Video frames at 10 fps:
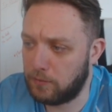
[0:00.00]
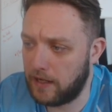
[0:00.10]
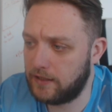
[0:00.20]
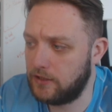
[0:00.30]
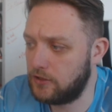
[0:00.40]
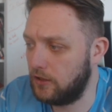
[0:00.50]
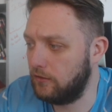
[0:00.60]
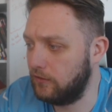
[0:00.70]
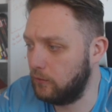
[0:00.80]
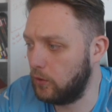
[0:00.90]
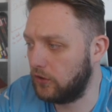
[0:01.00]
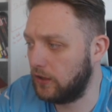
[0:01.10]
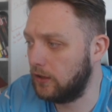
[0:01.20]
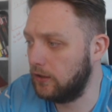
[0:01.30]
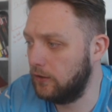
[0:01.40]
package of what's
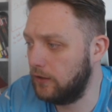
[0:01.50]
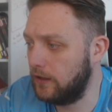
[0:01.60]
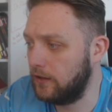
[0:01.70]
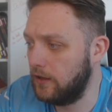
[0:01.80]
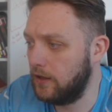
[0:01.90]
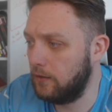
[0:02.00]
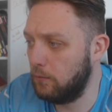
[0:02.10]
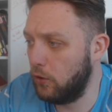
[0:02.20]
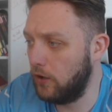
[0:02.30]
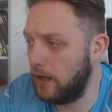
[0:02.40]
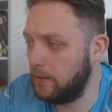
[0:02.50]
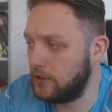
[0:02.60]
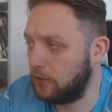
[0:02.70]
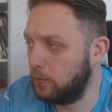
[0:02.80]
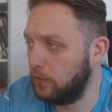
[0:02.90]
included, more
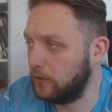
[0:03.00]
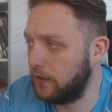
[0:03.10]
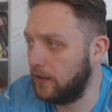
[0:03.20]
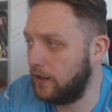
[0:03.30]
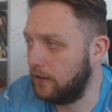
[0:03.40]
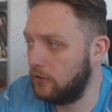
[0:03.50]
images pulled in here.